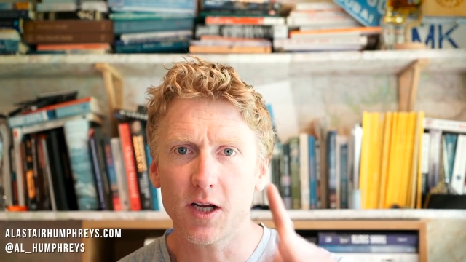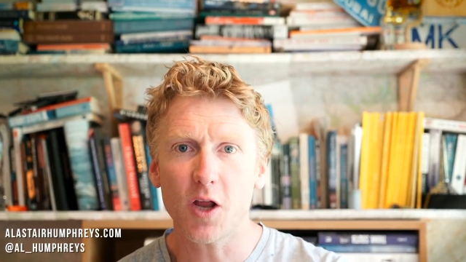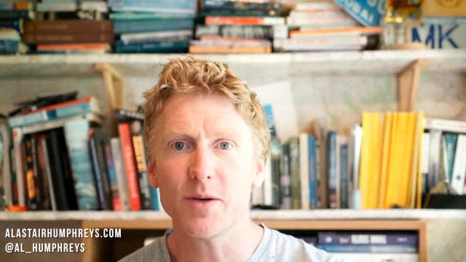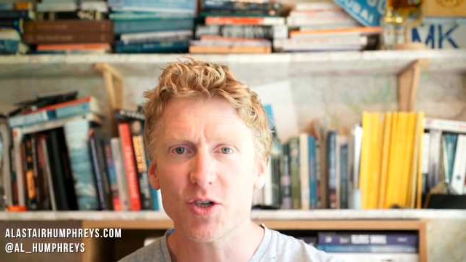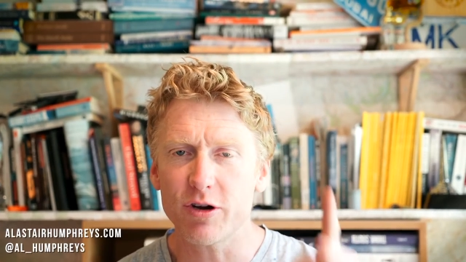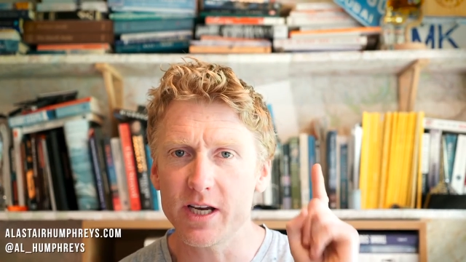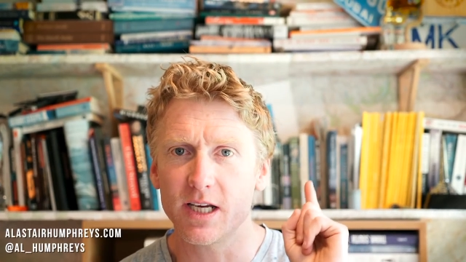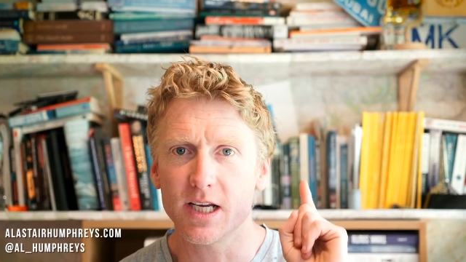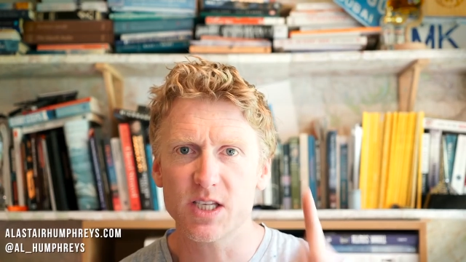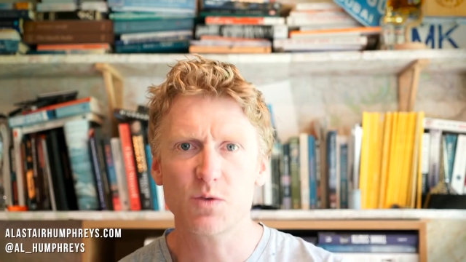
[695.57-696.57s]
climb a
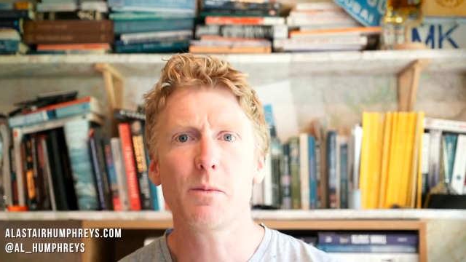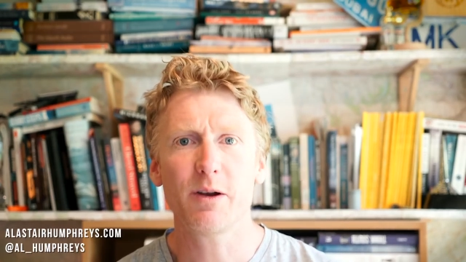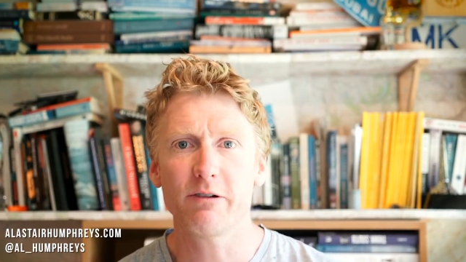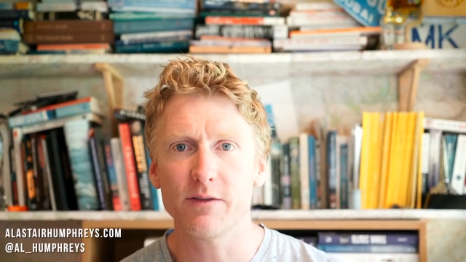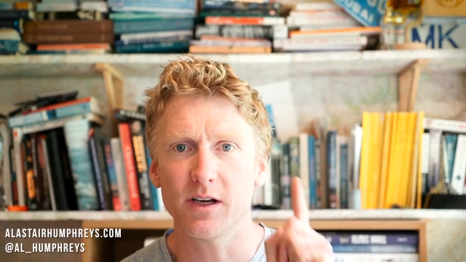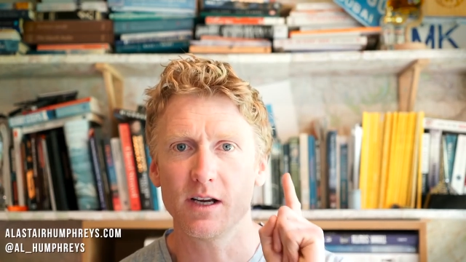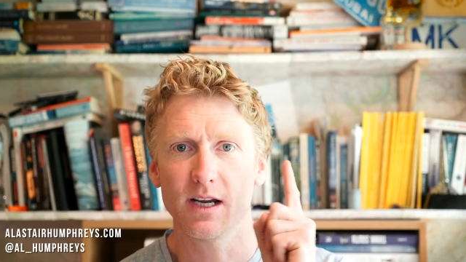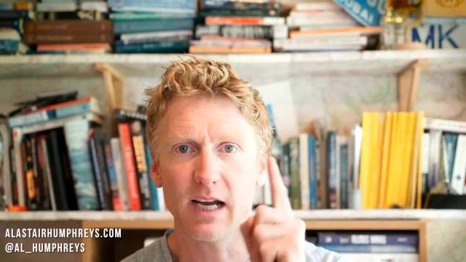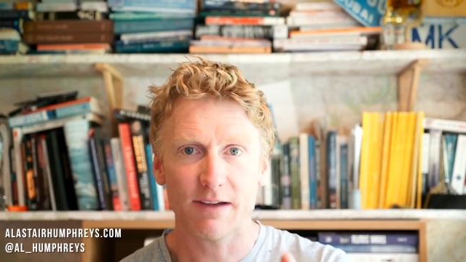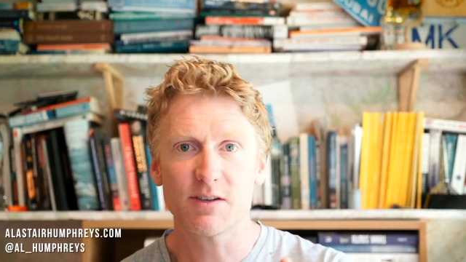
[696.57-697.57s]
tree, swim in a river,
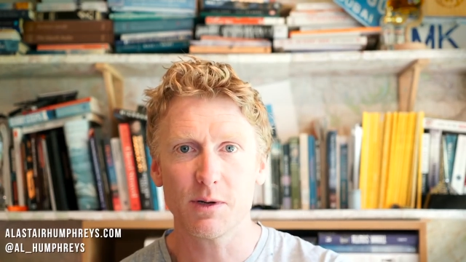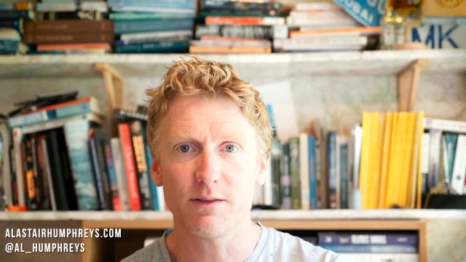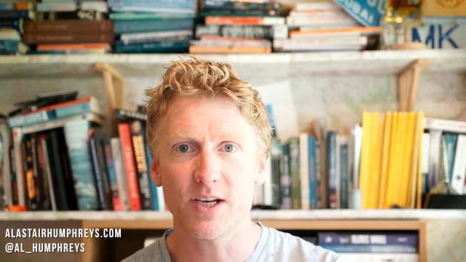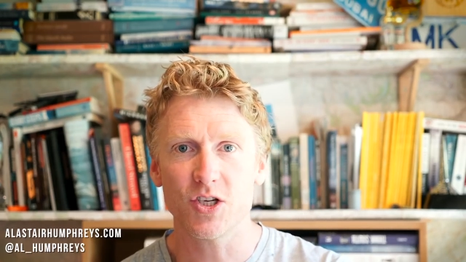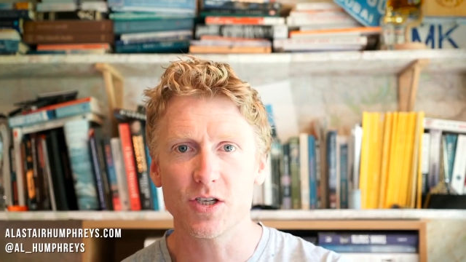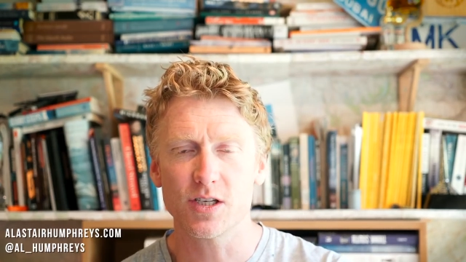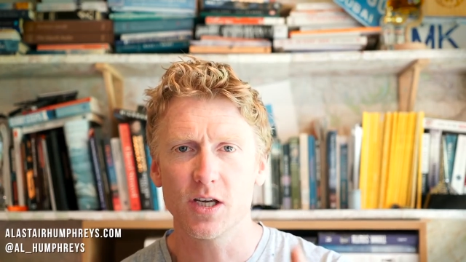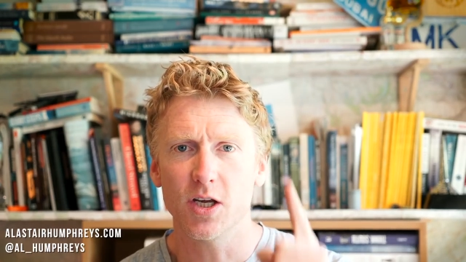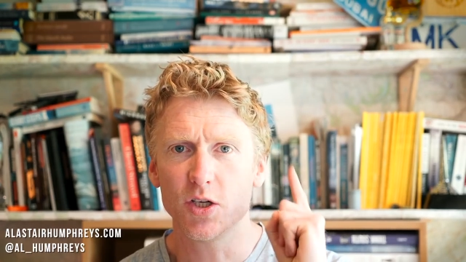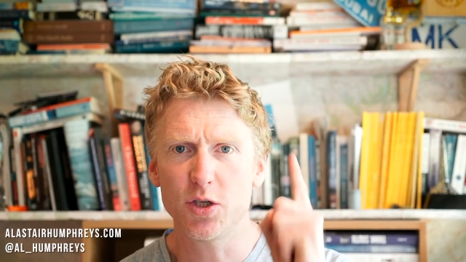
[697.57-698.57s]
have some
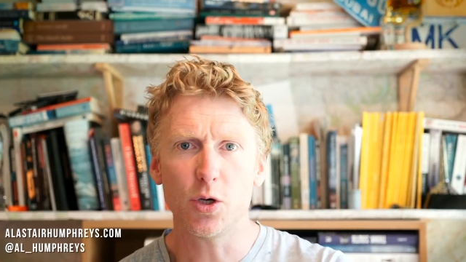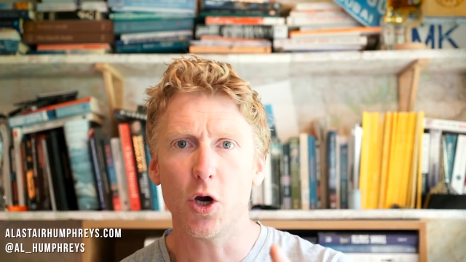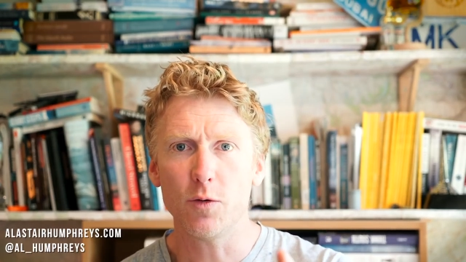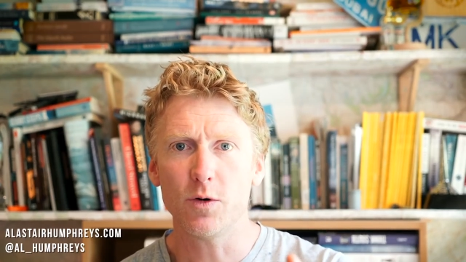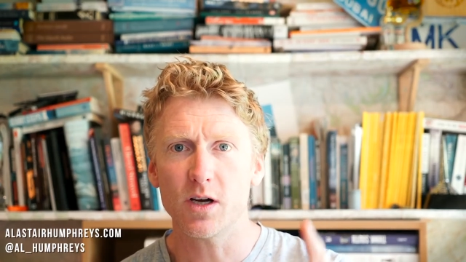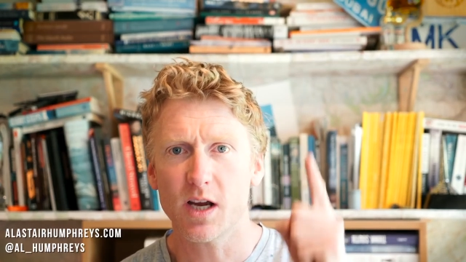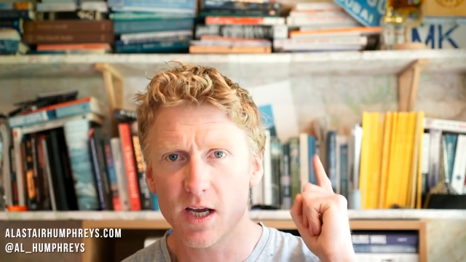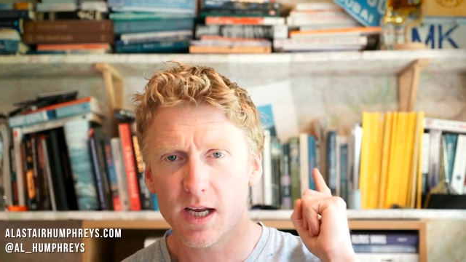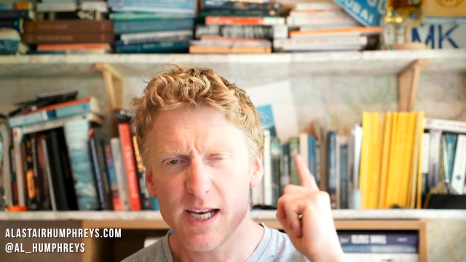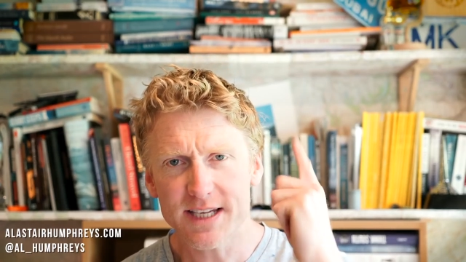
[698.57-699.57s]
adventures, do your homework,
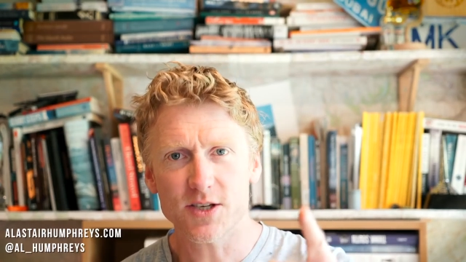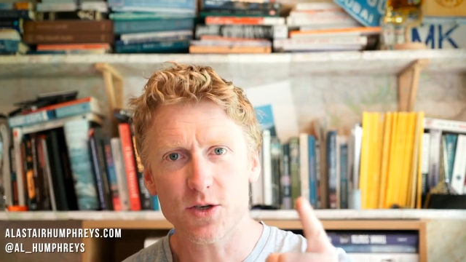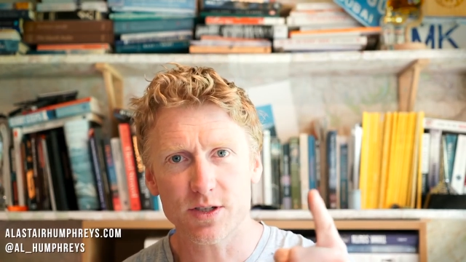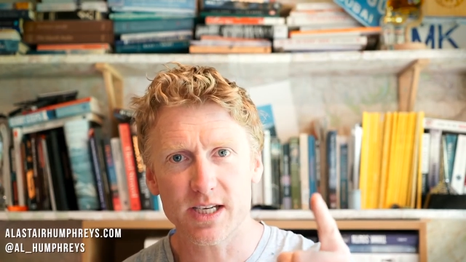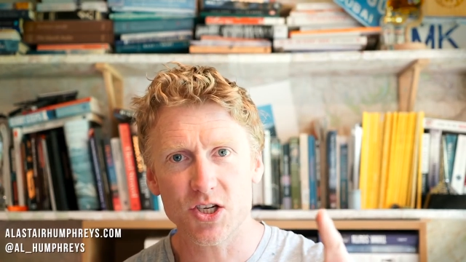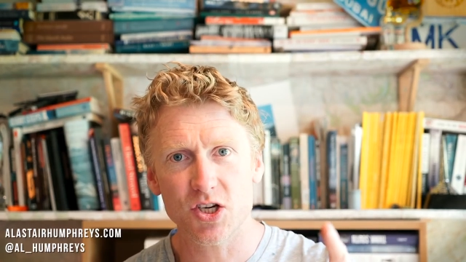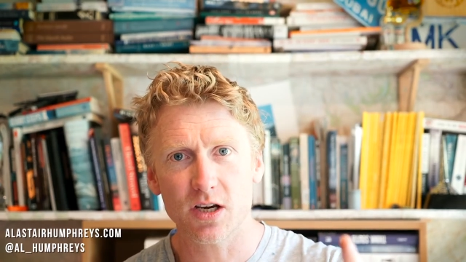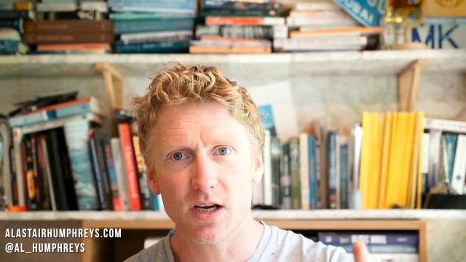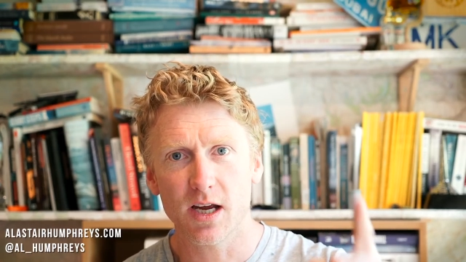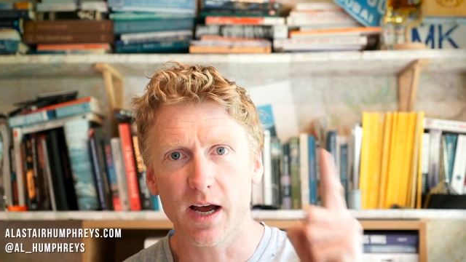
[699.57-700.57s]
listen to your
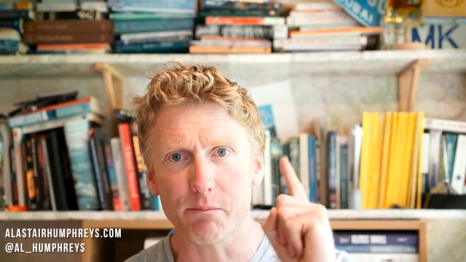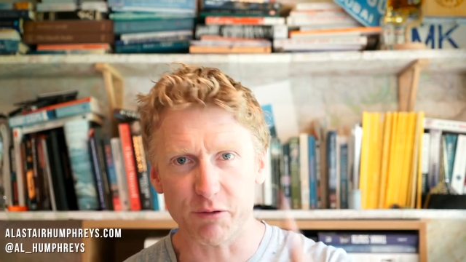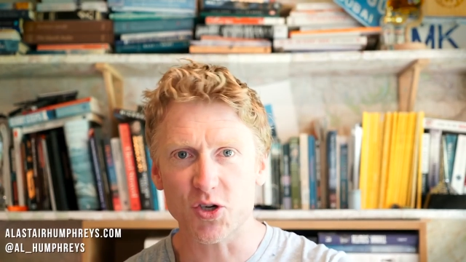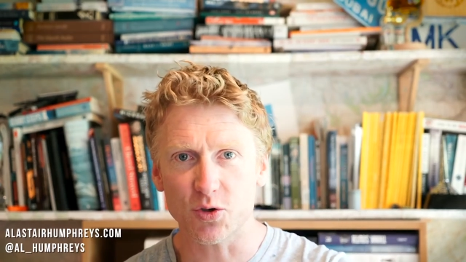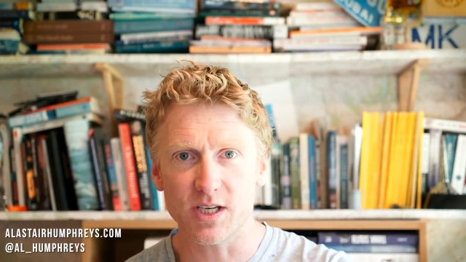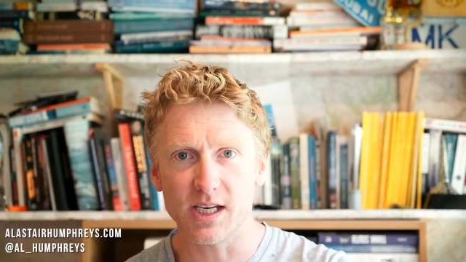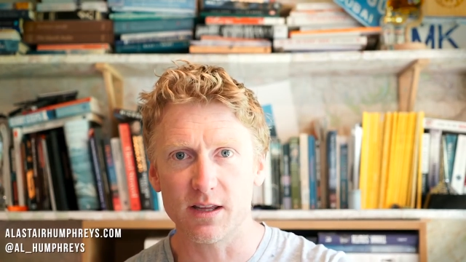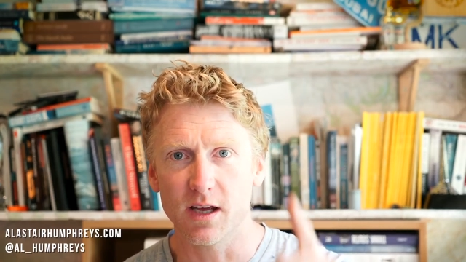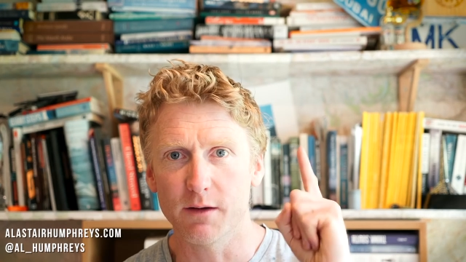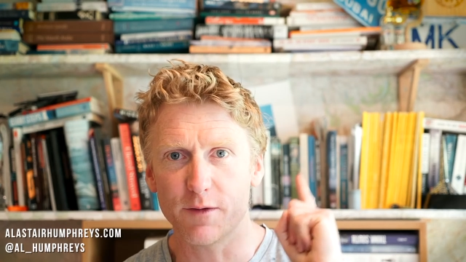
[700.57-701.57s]
teacher, and brush your
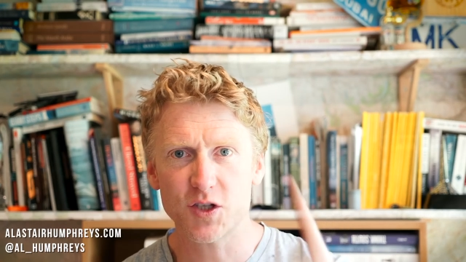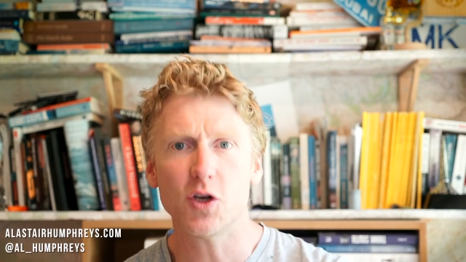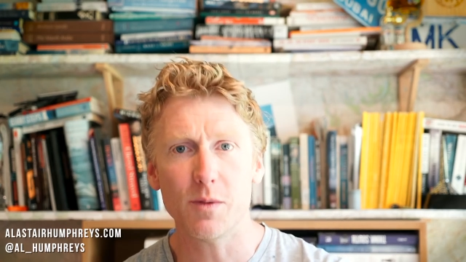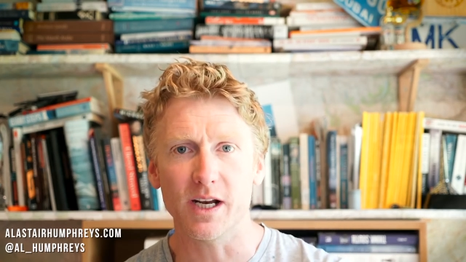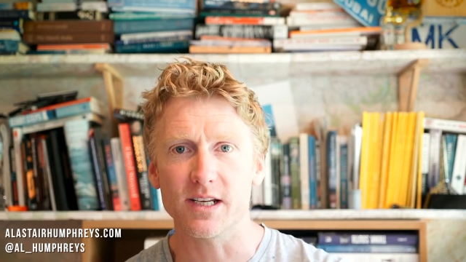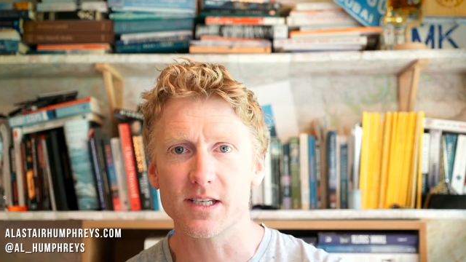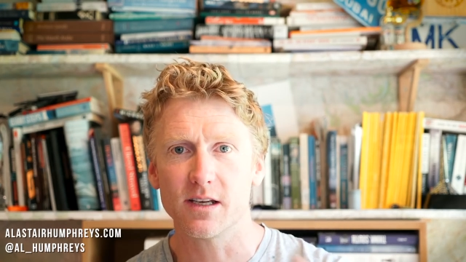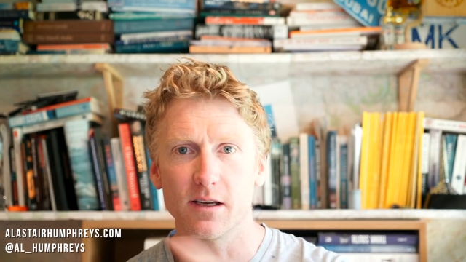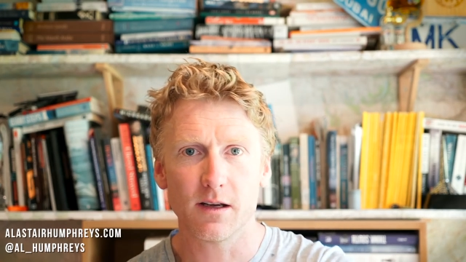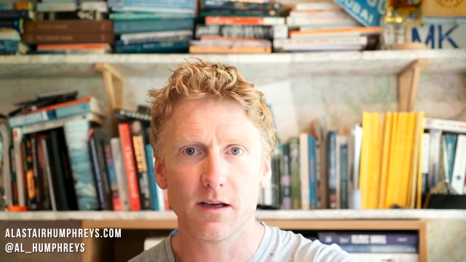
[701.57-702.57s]
teeth for 2 minutes.